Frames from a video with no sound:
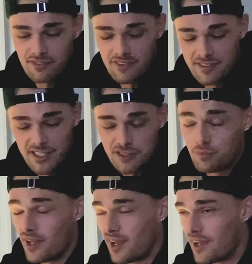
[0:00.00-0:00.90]
this
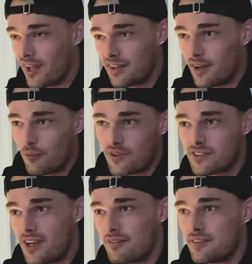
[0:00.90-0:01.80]
big and I want to
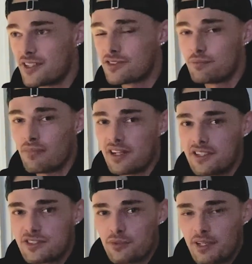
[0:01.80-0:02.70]
have this many
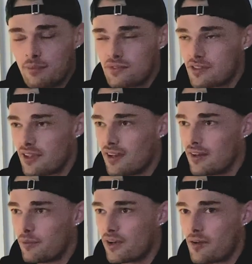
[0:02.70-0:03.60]
streams,
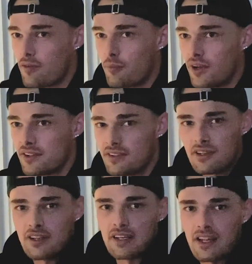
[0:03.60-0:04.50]
whatever. But
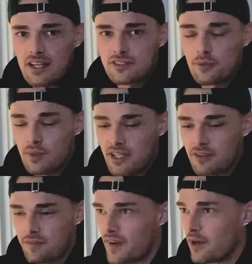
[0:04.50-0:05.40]
it has to be in a
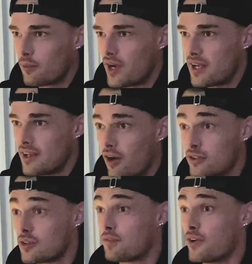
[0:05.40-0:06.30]
fair way,
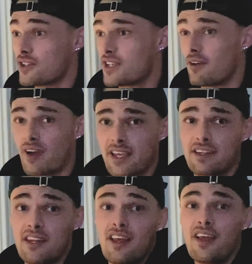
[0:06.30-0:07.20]
also for yourself. I
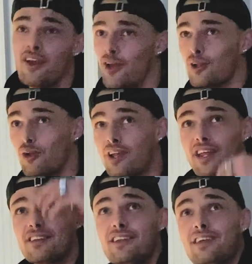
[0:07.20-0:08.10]
can look
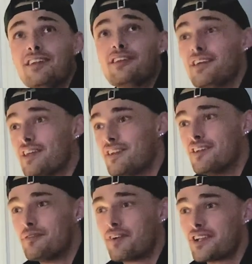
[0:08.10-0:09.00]
at
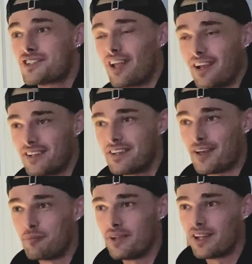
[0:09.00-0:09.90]
the finish line
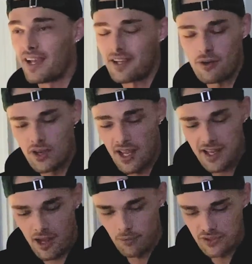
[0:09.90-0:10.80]
and be like, okay,
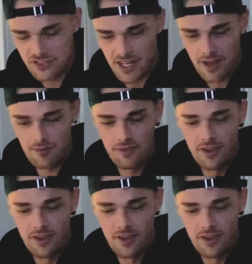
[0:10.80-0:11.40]
I want to have